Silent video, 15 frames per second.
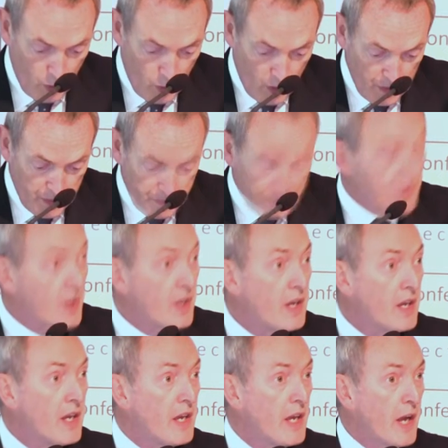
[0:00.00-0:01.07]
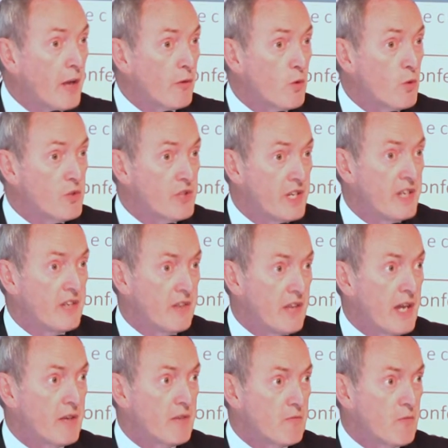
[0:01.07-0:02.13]
War. And of course,
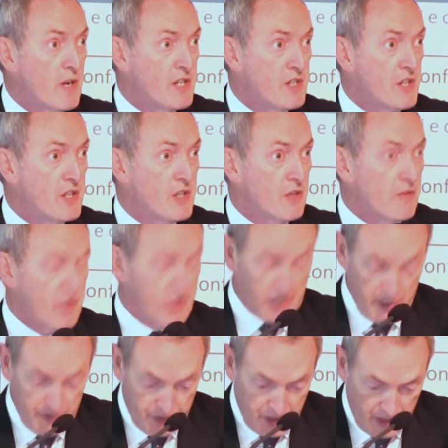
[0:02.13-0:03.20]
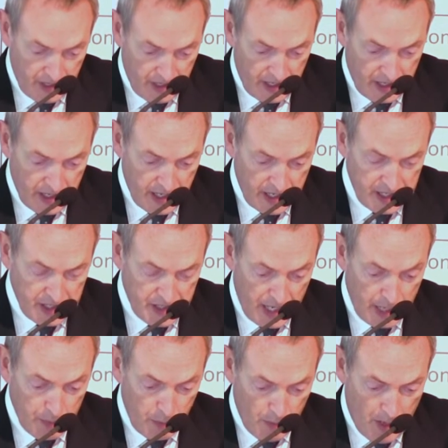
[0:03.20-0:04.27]
that race itself has left an
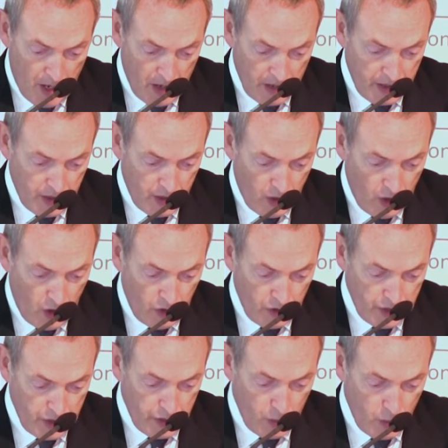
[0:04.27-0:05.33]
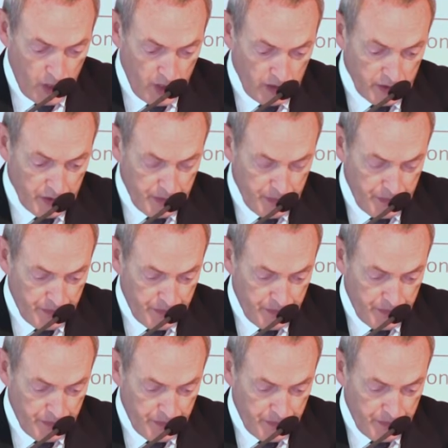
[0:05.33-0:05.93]
indelible mark on the world.